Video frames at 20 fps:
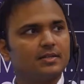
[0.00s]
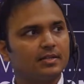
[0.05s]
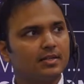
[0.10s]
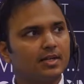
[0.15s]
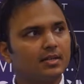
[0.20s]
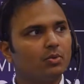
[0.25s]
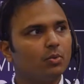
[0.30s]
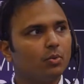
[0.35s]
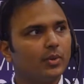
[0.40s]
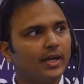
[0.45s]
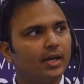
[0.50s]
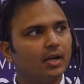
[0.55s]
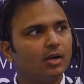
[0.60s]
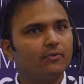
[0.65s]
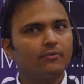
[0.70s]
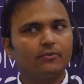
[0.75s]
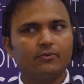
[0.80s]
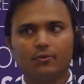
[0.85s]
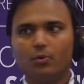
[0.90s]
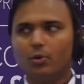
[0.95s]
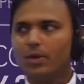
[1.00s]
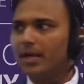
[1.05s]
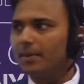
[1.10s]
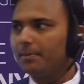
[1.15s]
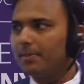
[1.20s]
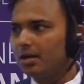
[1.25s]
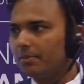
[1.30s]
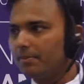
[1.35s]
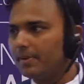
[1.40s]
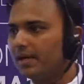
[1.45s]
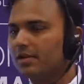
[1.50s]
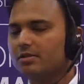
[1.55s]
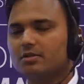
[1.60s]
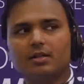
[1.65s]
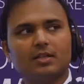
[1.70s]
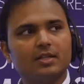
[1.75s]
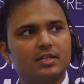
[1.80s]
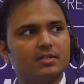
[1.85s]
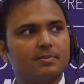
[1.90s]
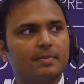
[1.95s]
is another way of going about
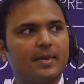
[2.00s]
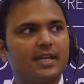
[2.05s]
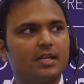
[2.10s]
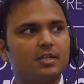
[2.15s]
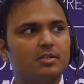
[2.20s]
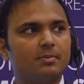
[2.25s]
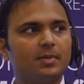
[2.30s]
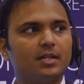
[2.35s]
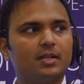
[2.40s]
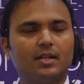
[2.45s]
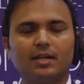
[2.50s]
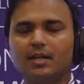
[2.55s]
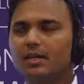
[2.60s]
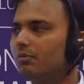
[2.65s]
biosolids management,